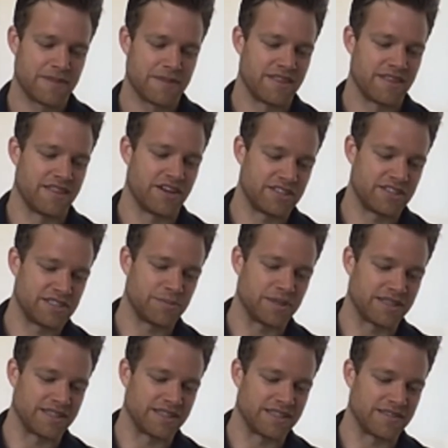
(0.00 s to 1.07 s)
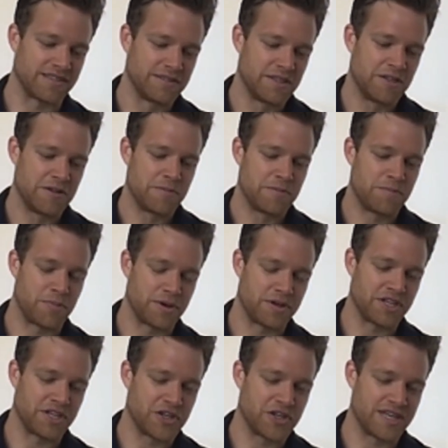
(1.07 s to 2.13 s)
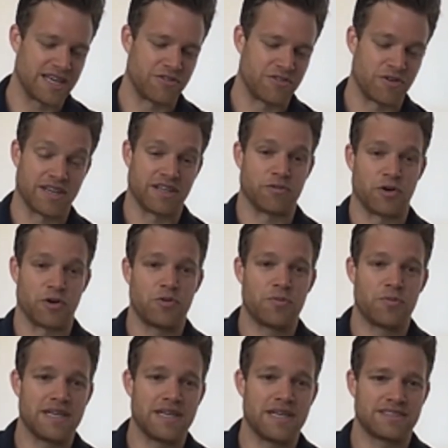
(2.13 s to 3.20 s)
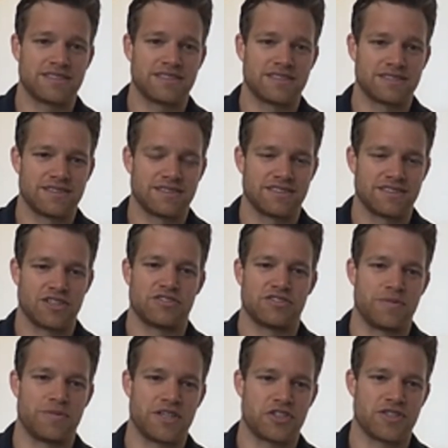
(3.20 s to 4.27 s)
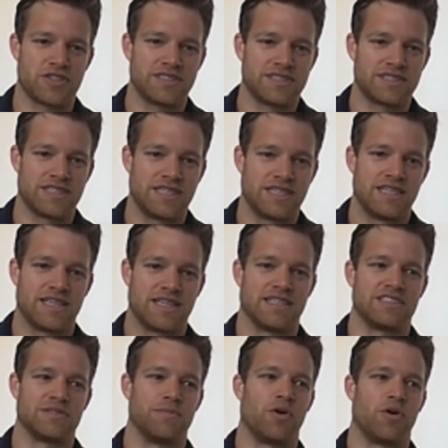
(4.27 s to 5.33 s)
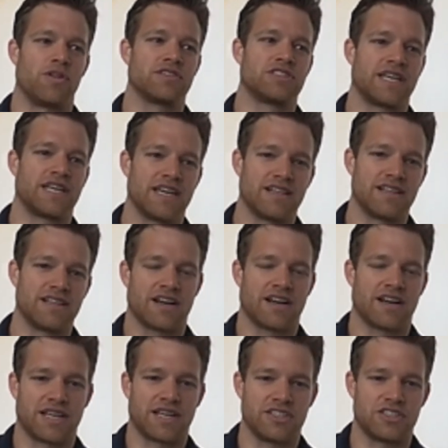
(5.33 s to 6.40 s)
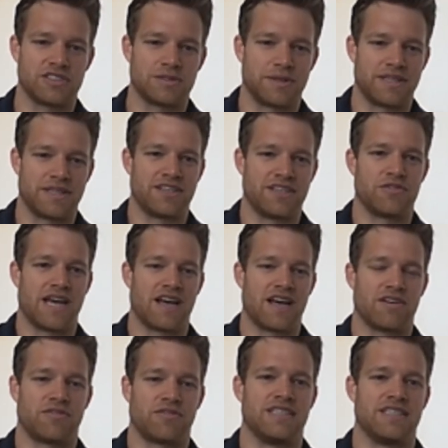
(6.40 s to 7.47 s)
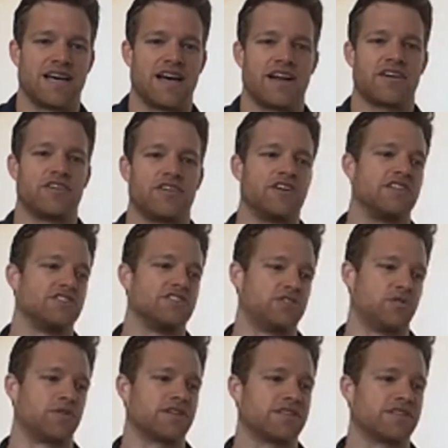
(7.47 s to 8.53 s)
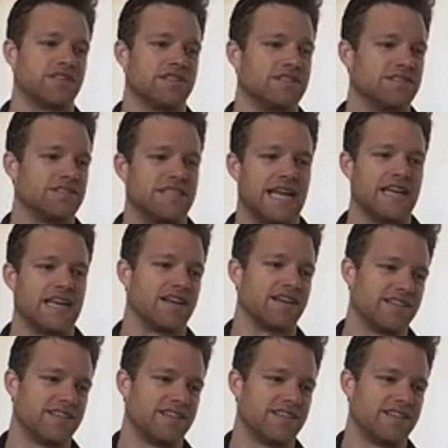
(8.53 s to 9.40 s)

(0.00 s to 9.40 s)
they're typically pretty good at running row-based transformations and small scale aggregations, but they don't have the entire historical data,